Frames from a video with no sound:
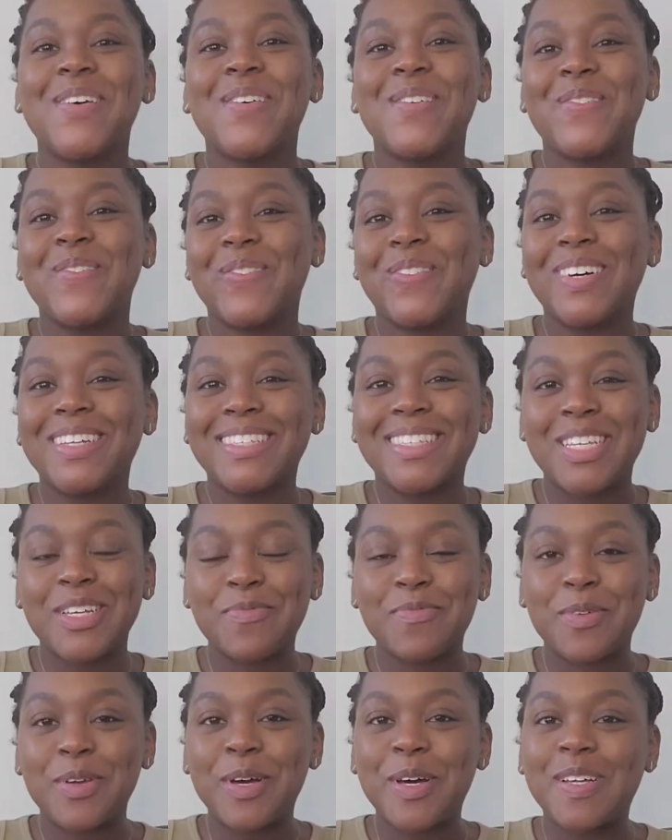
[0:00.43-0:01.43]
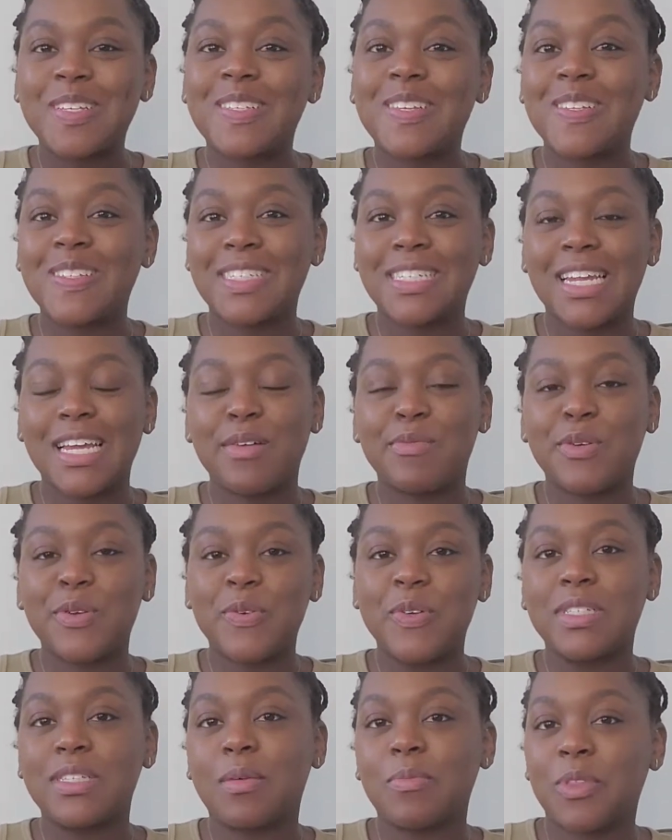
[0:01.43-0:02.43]
What's up, y'all? So today I'm doing
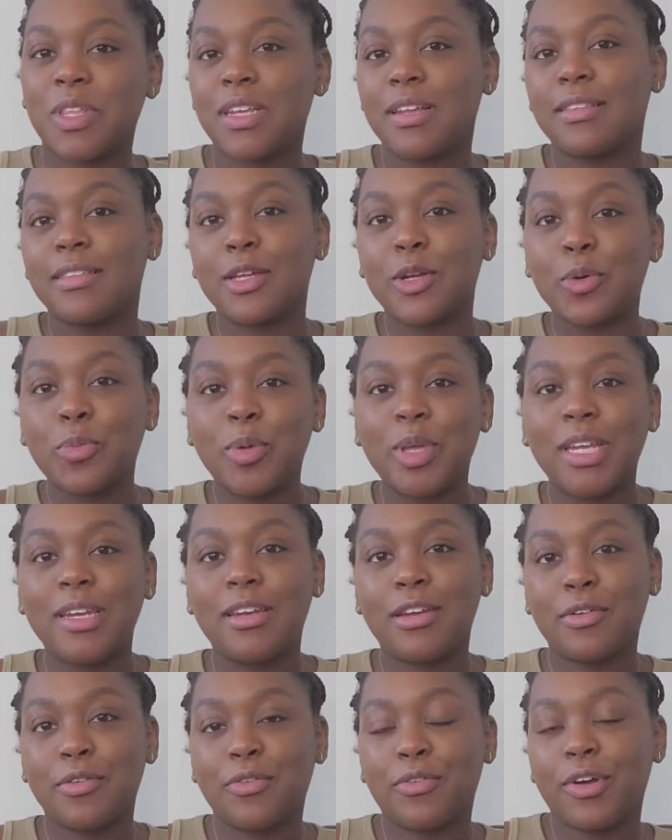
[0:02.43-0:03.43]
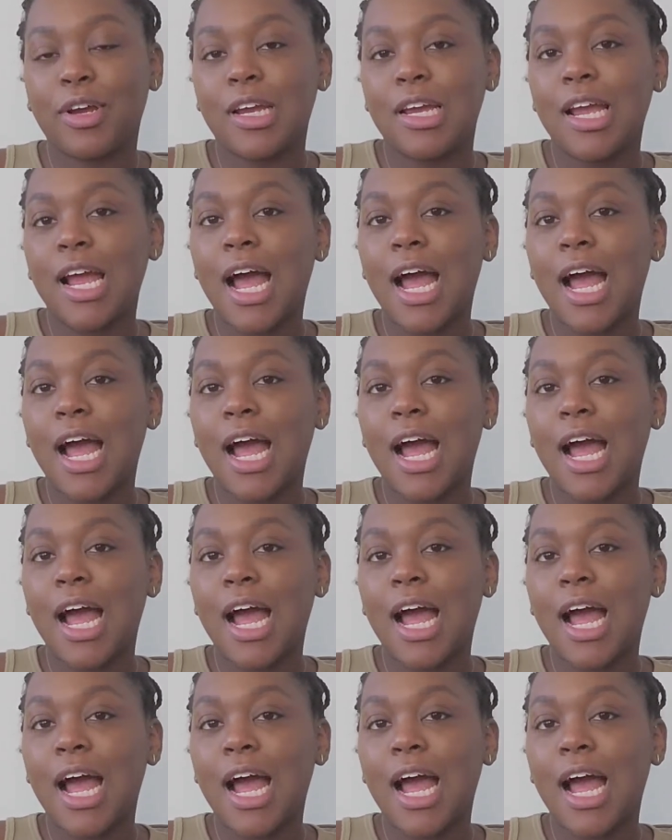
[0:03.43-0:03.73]
something a little bit different.